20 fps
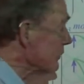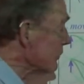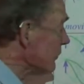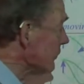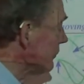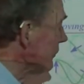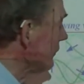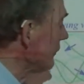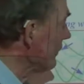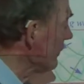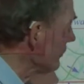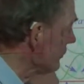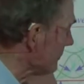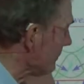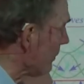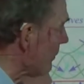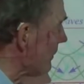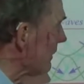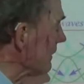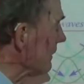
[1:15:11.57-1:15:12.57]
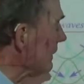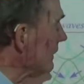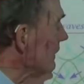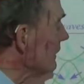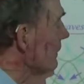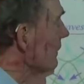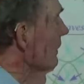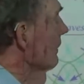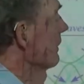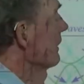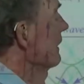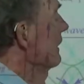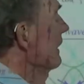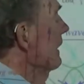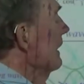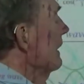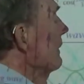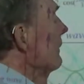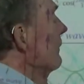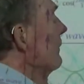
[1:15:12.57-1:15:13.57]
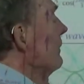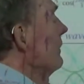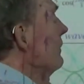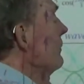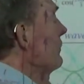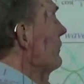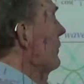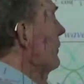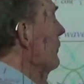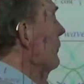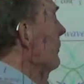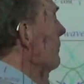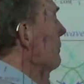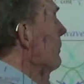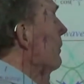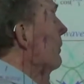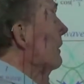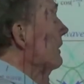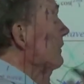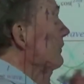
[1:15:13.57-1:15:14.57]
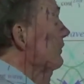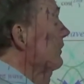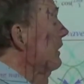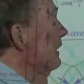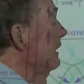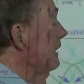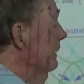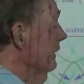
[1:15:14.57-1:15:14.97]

use this point here and these two points